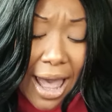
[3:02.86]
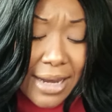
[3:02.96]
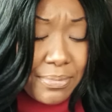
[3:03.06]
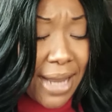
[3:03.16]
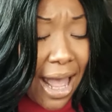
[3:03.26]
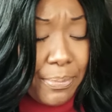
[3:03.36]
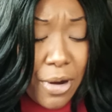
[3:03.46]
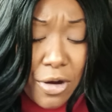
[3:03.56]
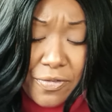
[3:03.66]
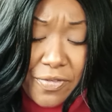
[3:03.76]
I'm not
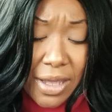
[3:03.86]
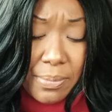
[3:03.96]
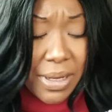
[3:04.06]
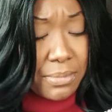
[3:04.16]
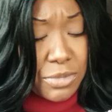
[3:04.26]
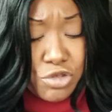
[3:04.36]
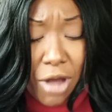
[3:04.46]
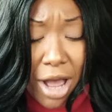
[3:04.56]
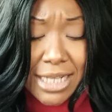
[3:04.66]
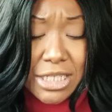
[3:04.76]
perfect, but I'm
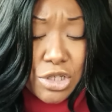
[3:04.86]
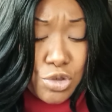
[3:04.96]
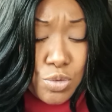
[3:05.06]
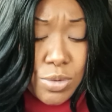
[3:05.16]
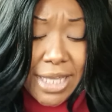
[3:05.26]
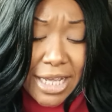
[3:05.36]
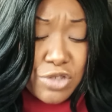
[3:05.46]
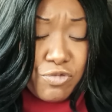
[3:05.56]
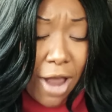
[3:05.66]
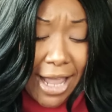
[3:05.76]
trying to do things
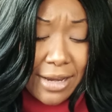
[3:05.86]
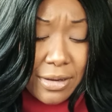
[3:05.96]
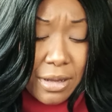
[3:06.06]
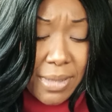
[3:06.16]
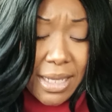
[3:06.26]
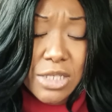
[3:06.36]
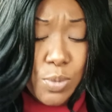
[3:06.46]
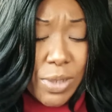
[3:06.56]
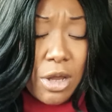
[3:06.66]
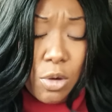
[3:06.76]
right because
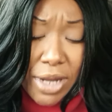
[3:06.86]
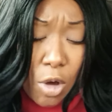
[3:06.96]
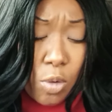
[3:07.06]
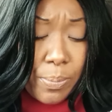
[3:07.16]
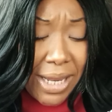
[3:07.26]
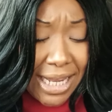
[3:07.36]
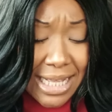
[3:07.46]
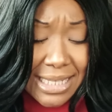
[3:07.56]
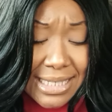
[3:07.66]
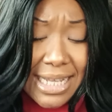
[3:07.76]
we know that
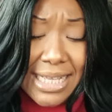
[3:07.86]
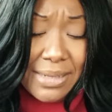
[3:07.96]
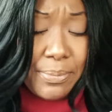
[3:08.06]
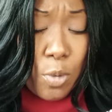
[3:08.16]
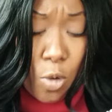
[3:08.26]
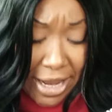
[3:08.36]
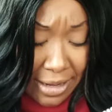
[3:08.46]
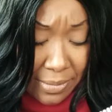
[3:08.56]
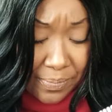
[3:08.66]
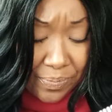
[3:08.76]
obedience is important.
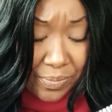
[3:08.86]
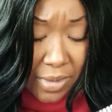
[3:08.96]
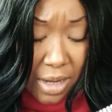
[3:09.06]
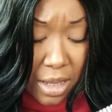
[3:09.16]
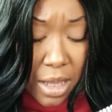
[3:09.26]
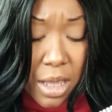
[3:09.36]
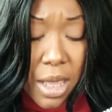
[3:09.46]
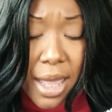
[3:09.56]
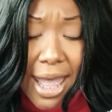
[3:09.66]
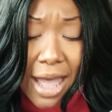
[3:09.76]

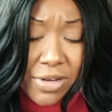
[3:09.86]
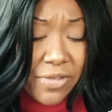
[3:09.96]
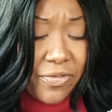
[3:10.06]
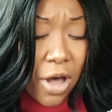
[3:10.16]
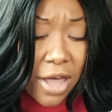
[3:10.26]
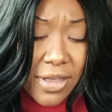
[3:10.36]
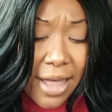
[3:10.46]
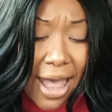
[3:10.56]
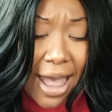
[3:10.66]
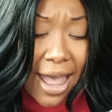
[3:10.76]
Heavenly Father,
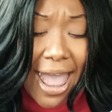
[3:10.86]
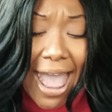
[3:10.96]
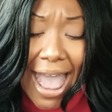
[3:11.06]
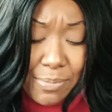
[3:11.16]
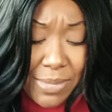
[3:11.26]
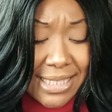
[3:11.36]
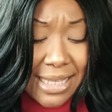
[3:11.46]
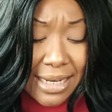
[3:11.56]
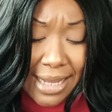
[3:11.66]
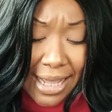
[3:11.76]
happy
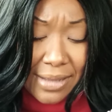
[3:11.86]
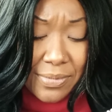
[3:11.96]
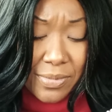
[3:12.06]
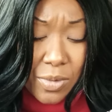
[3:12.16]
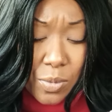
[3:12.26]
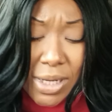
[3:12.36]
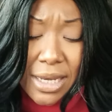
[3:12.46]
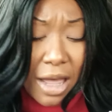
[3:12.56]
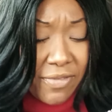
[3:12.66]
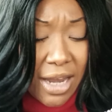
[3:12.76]
Sunday. We
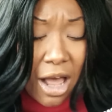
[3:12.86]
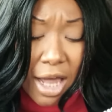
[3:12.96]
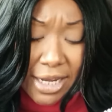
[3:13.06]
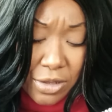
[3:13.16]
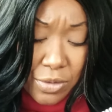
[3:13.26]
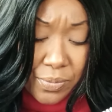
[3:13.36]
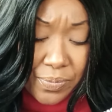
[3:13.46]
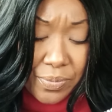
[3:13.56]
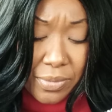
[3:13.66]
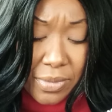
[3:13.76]
love and honor
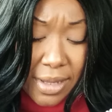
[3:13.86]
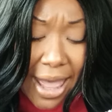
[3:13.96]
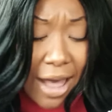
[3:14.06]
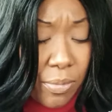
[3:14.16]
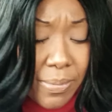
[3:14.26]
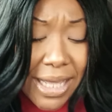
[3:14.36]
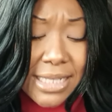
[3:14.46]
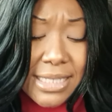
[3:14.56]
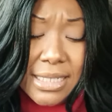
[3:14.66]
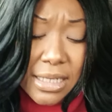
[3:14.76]
you. Help me
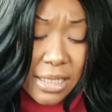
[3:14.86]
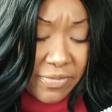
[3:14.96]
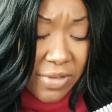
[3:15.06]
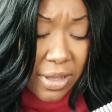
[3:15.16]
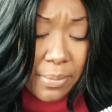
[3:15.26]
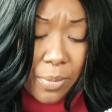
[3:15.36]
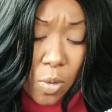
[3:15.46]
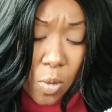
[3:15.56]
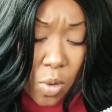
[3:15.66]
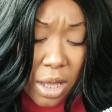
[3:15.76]
to deliver and
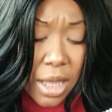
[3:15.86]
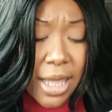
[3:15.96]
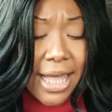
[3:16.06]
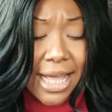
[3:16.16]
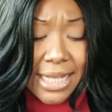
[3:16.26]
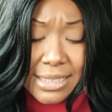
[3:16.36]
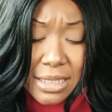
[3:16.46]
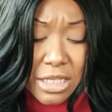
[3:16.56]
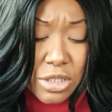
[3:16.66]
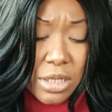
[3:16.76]
pour into
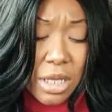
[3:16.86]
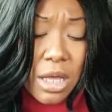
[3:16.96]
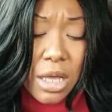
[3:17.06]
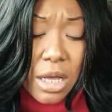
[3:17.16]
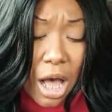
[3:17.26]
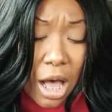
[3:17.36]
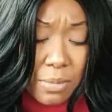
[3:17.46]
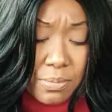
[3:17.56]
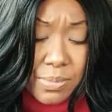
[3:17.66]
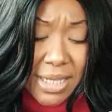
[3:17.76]
this
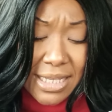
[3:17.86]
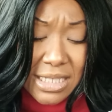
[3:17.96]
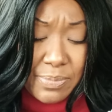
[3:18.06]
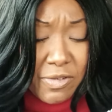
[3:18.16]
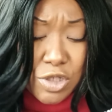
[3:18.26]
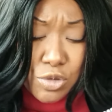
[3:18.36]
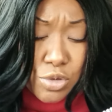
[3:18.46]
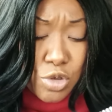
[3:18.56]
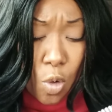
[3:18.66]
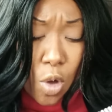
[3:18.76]
um, spiritual
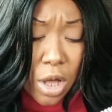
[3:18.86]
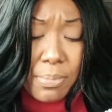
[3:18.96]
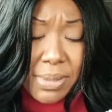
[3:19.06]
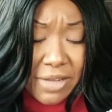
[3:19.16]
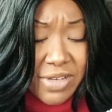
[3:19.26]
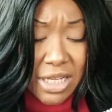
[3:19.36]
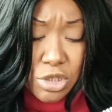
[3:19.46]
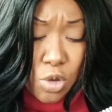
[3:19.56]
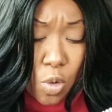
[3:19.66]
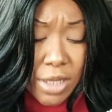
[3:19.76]
talk, uplifting
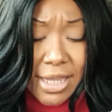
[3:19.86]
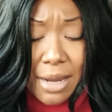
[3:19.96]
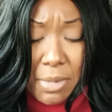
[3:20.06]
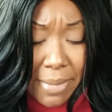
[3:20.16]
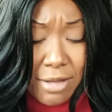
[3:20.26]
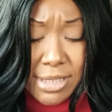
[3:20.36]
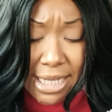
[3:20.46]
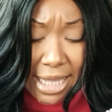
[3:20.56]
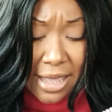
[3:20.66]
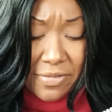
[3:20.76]
talk that I'm about to
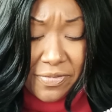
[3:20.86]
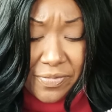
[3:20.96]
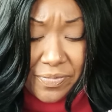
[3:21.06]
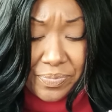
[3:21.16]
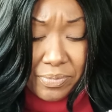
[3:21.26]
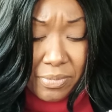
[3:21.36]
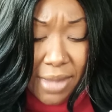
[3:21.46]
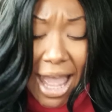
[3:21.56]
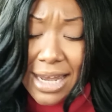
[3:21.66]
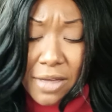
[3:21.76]
give.
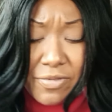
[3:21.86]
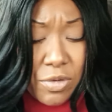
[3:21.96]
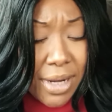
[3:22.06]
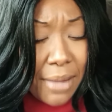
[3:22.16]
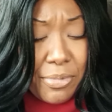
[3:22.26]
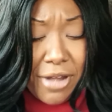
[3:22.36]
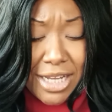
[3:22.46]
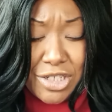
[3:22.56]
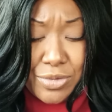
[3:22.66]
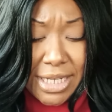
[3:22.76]
I love you and I
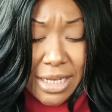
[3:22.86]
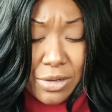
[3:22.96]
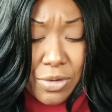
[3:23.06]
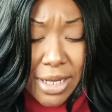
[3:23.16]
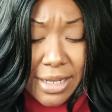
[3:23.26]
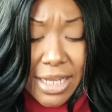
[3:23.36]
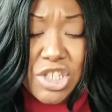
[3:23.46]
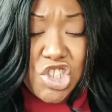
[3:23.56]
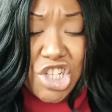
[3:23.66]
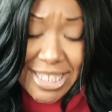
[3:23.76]
praise you, dear Lord. In
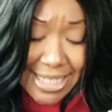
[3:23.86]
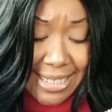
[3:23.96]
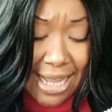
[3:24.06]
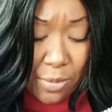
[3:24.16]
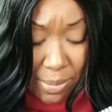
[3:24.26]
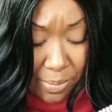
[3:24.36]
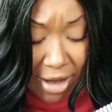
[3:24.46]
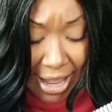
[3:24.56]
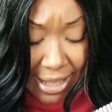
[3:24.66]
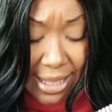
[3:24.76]
Jesus' name we
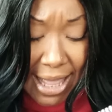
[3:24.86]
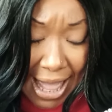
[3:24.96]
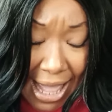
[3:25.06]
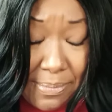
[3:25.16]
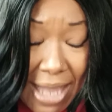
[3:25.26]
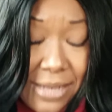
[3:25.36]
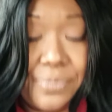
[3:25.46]
pray. Amen.